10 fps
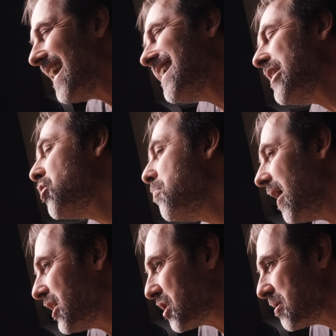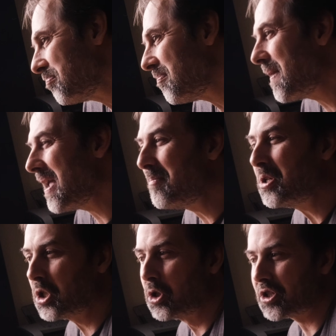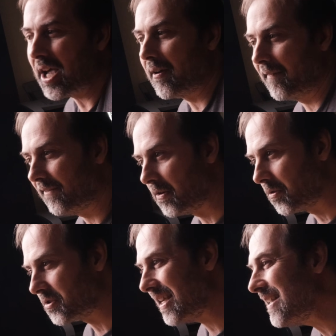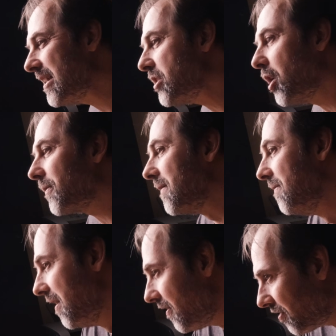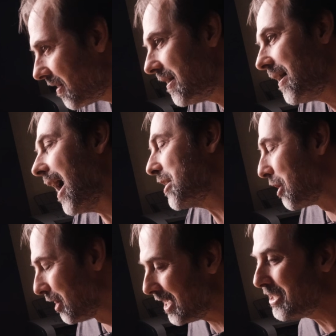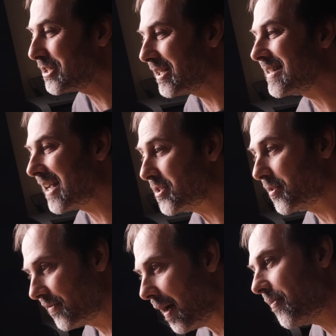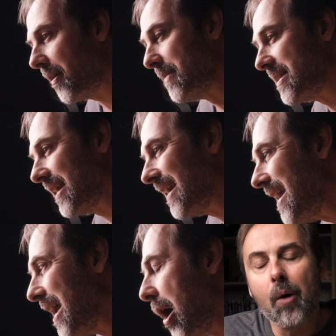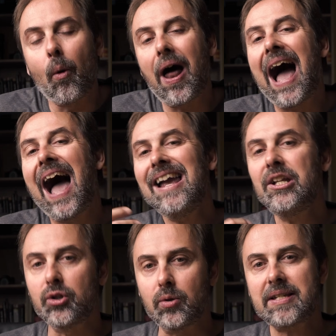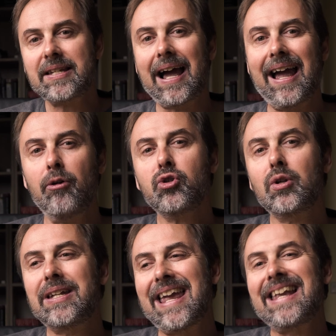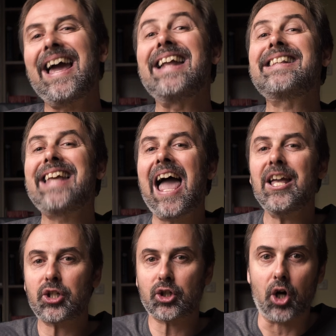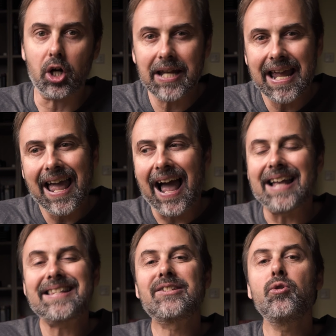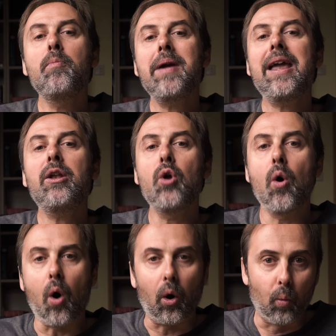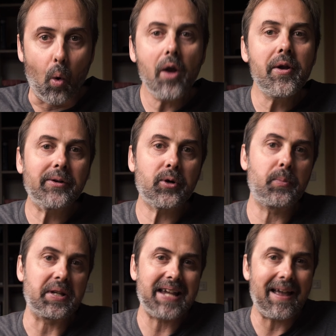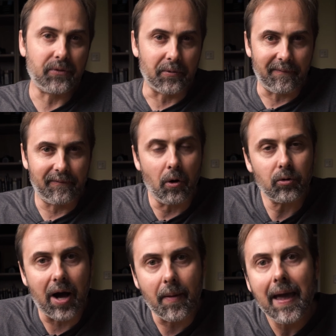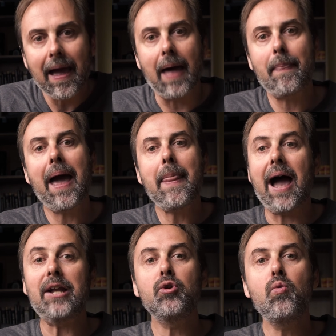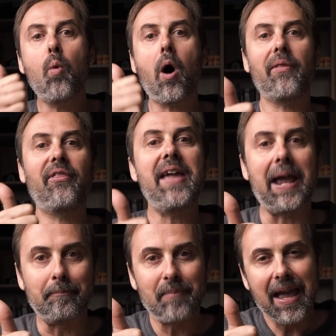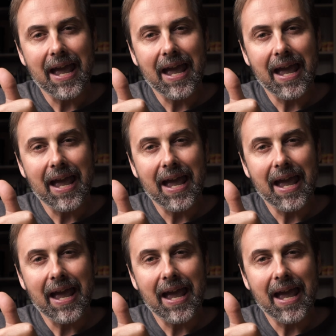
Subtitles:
Is it too much? The image looks out of focus. Is it not enough? Isolation and sense of depth are missing. What I do is I also take a test shot, I zoom in on 100% to the foreground, and then I do one thing.